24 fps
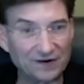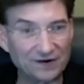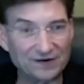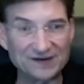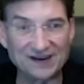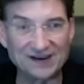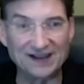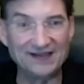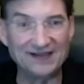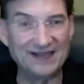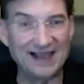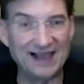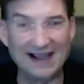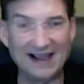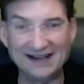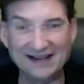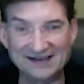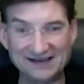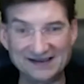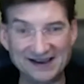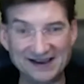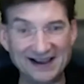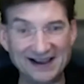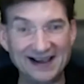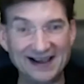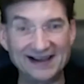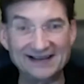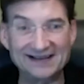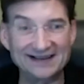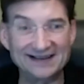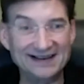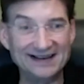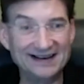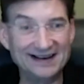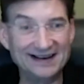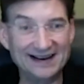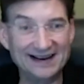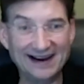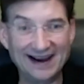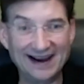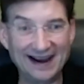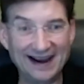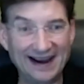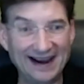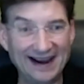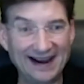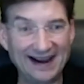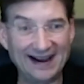and that's it.
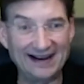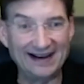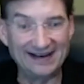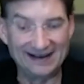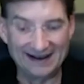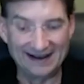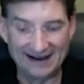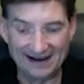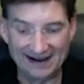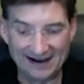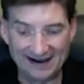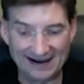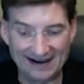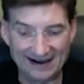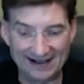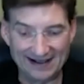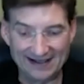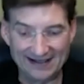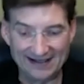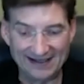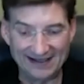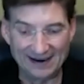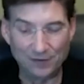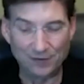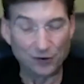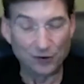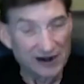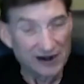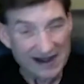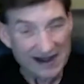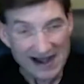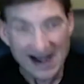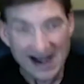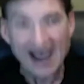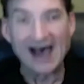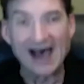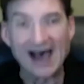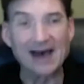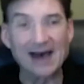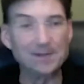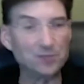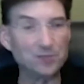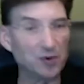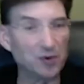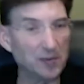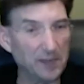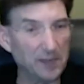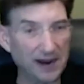And they were not
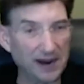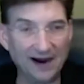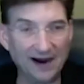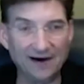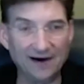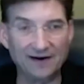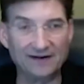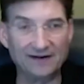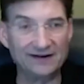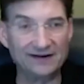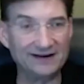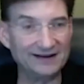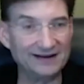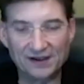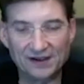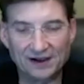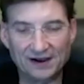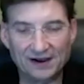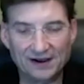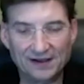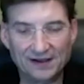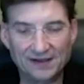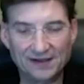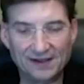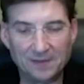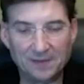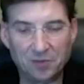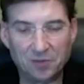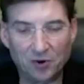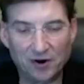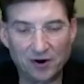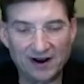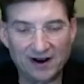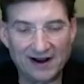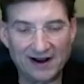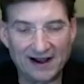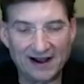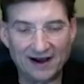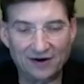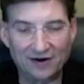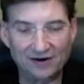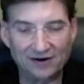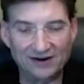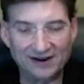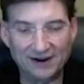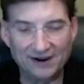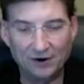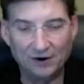prepared. They pointed out,
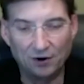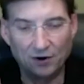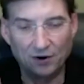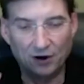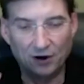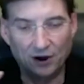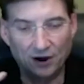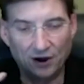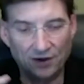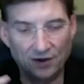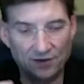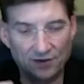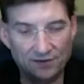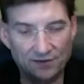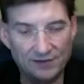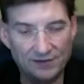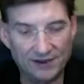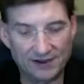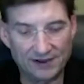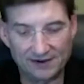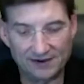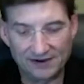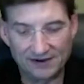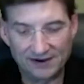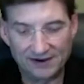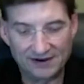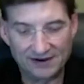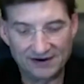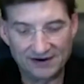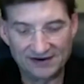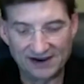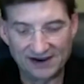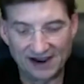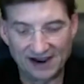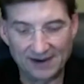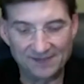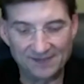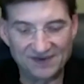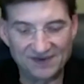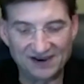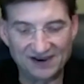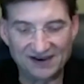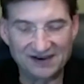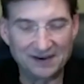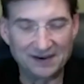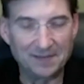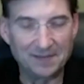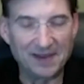you know, all the times
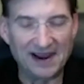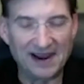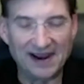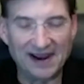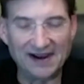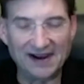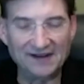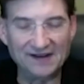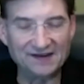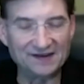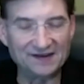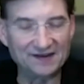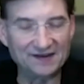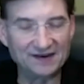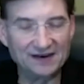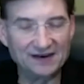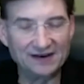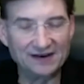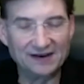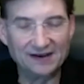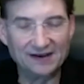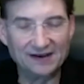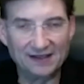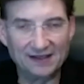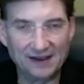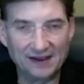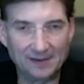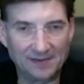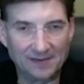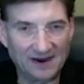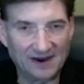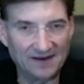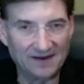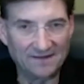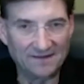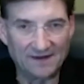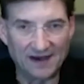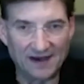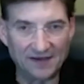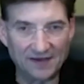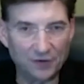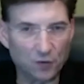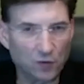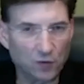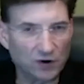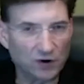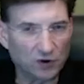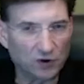in debates that my father
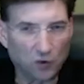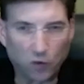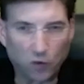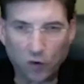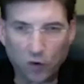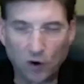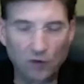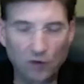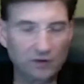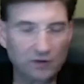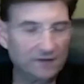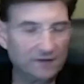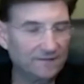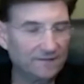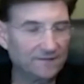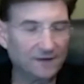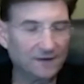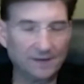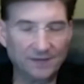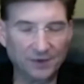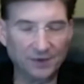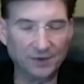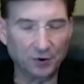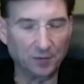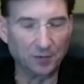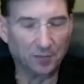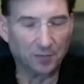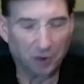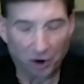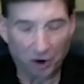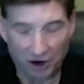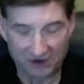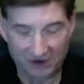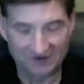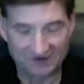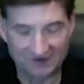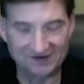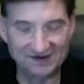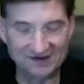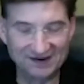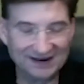would quote from their books.